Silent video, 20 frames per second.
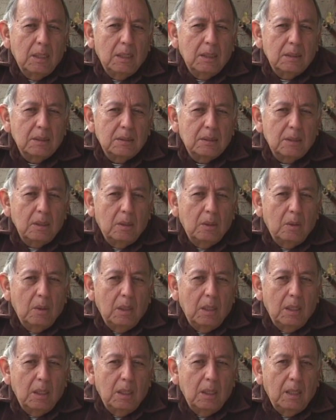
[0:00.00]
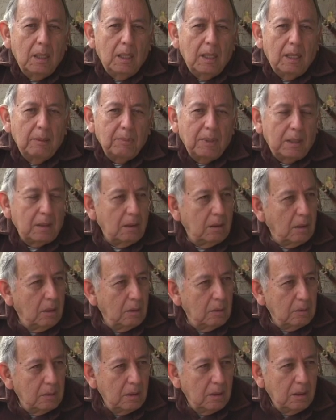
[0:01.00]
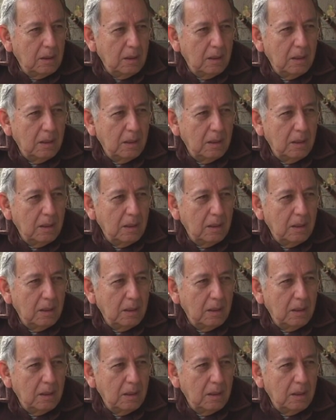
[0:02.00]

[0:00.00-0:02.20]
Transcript: So I'm not alone.